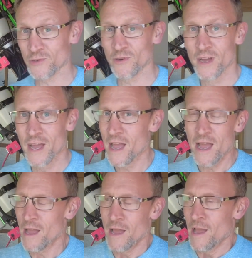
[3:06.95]
So
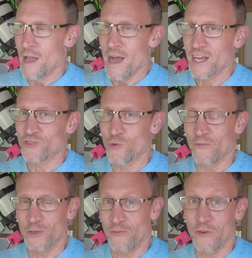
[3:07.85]

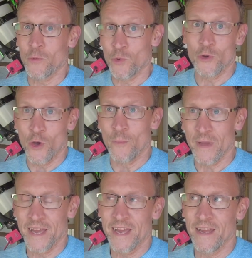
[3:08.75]
astrophotography would not
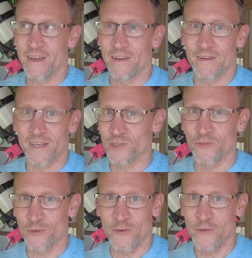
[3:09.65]
be
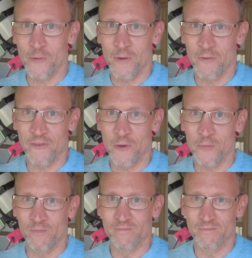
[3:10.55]
astrophotography without a few
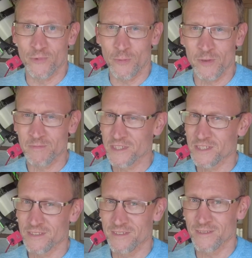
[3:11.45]

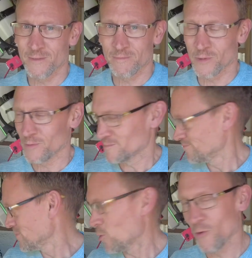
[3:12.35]
problems, you know, but
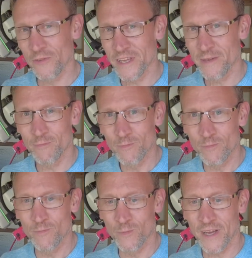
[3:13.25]
hopefully
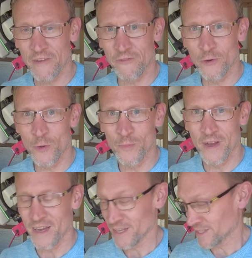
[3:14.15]
we'll get through them
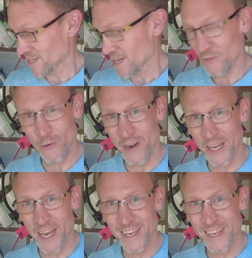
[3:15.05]
and uh, have a cracking